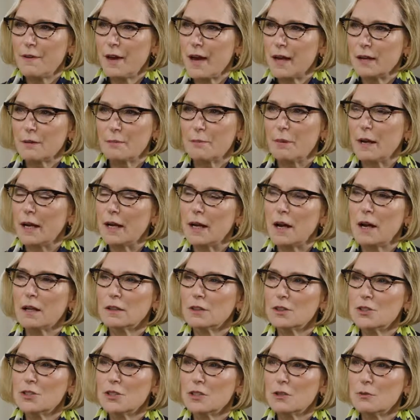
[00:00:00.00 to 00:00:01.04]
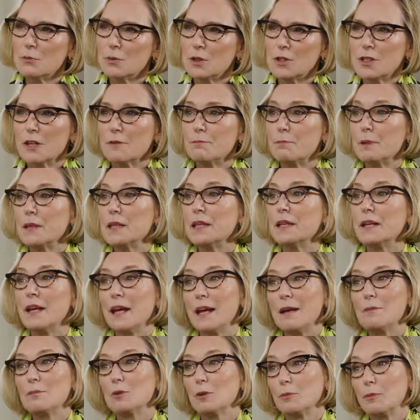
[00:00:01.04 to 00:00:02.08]
had in biology, which have been
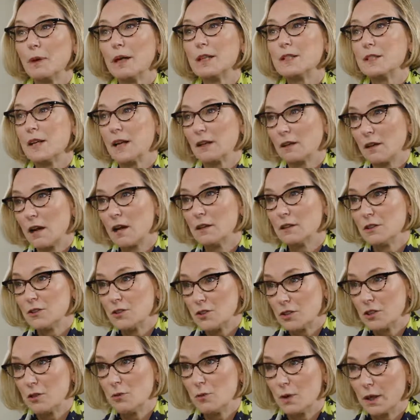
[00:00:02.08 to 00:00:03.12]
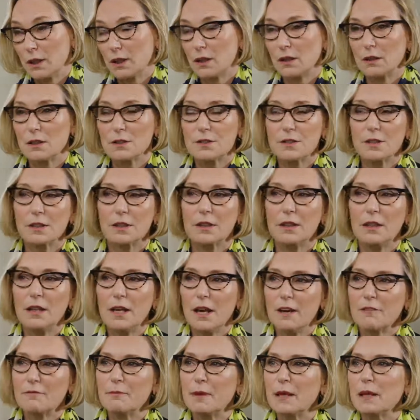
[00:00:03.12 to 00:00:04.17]
enabled by technology, quite honestly,
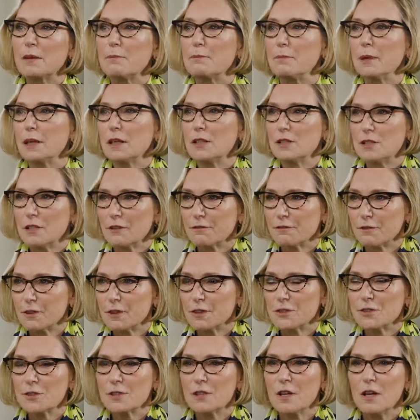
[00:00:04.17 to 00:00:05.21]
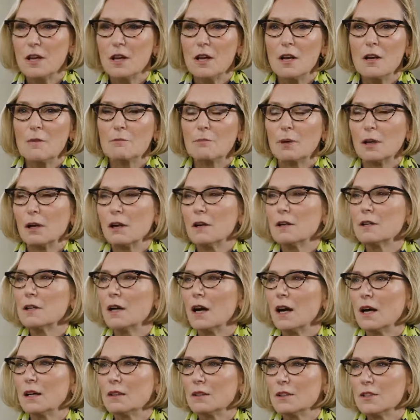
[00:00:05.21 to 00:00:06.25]
have made a big difference. But our
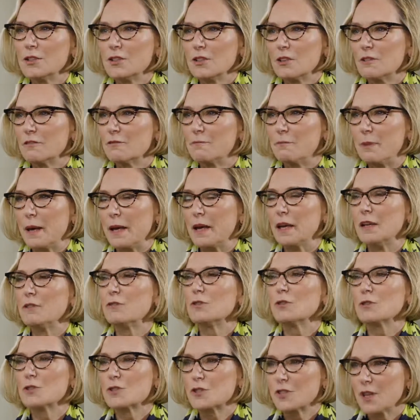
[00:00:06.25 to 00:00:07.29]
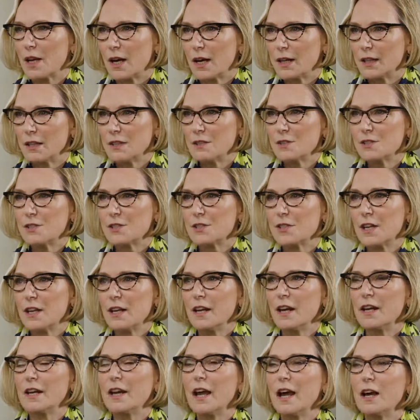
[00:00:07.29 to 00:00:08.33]
knowledge of behavior science
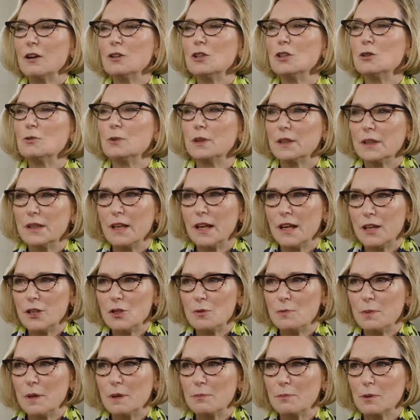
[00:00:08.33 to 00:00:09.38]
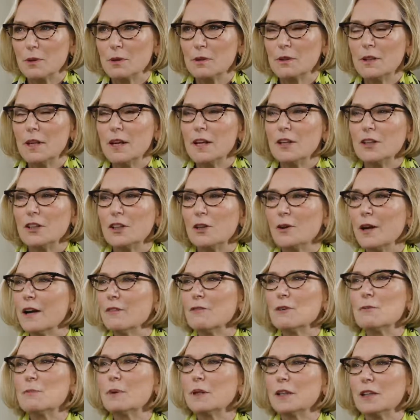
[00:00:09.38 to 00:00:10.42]
and how you engage people, you know,
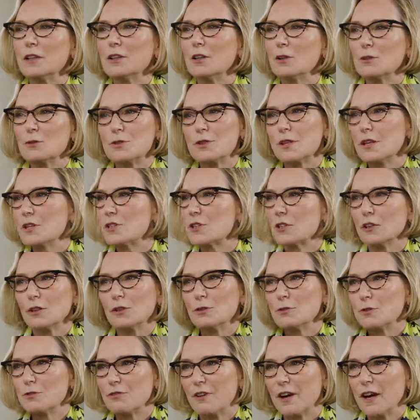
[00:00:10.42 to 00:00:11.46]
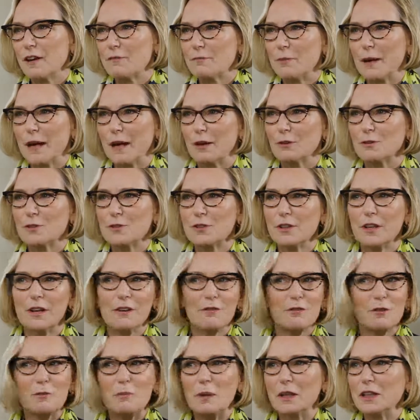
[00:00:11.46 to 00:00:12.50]
everybody knows they should lose five pounds.
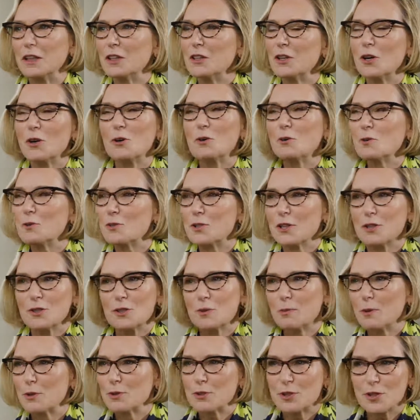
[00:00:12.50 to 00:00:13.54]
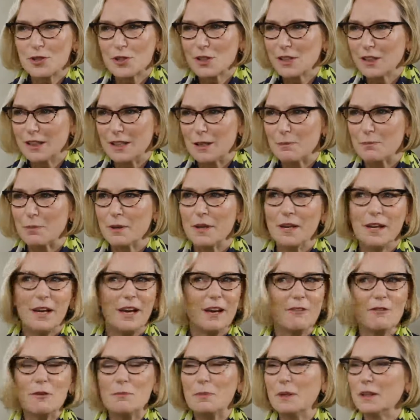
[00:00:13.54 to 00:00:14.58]
Everybody knows they're supposed to sleep.
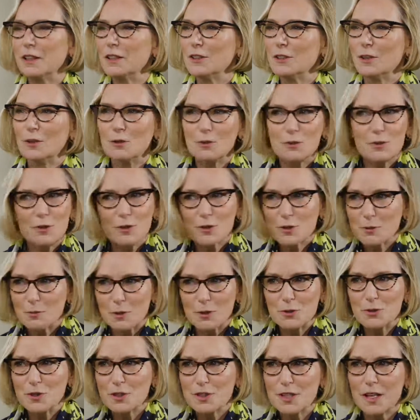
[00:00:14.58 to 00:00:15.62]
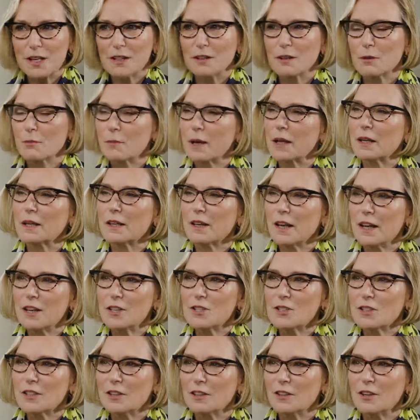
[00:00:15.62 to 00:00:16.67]
Everybody knows they're supposed to take their
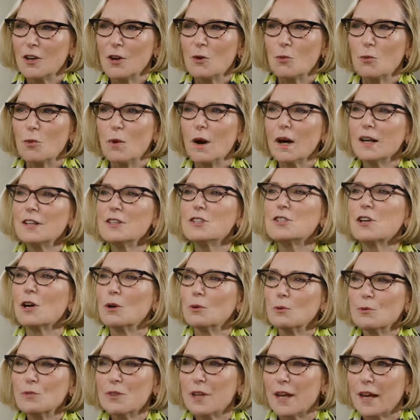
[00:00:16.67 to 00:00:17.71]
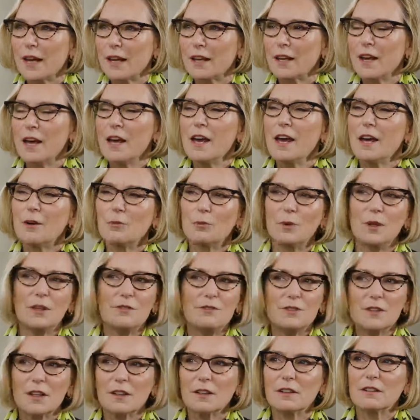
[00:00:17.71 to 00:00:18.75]
medication. Why don't they? And
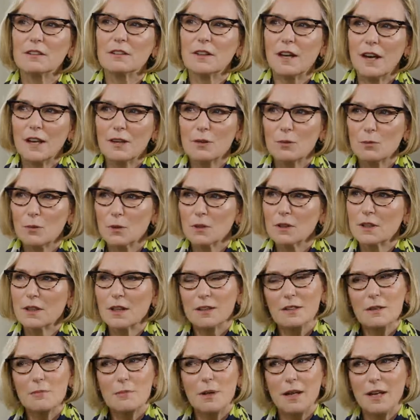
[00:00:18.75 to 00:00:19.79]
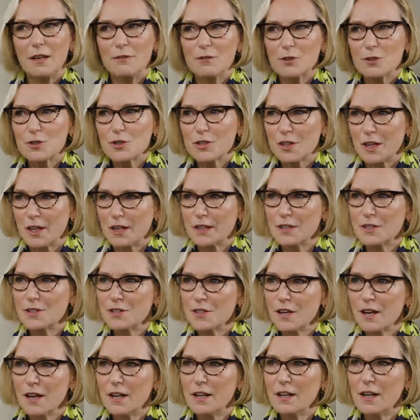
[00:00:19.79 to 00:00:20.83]
we've done a lot of work on the behavior science
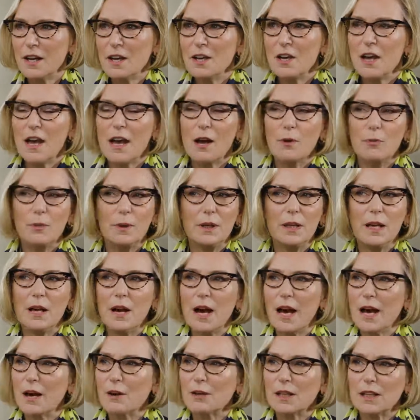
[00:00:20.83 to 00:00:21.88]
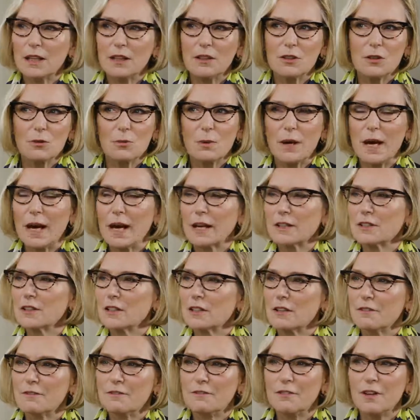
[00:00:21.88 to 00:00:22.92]
side, and we know how to interact
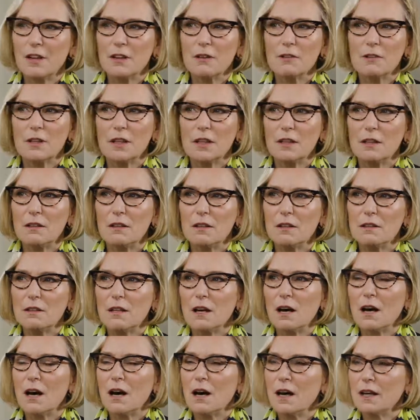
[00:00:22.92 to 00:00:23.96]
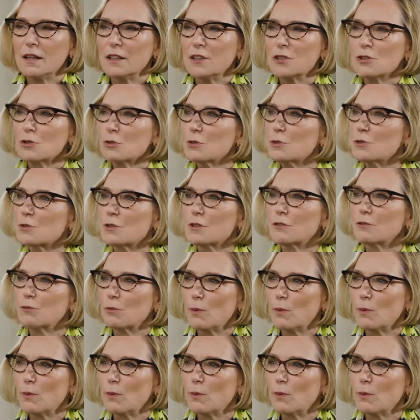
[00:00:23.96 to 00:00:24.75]
in a very non-intrusive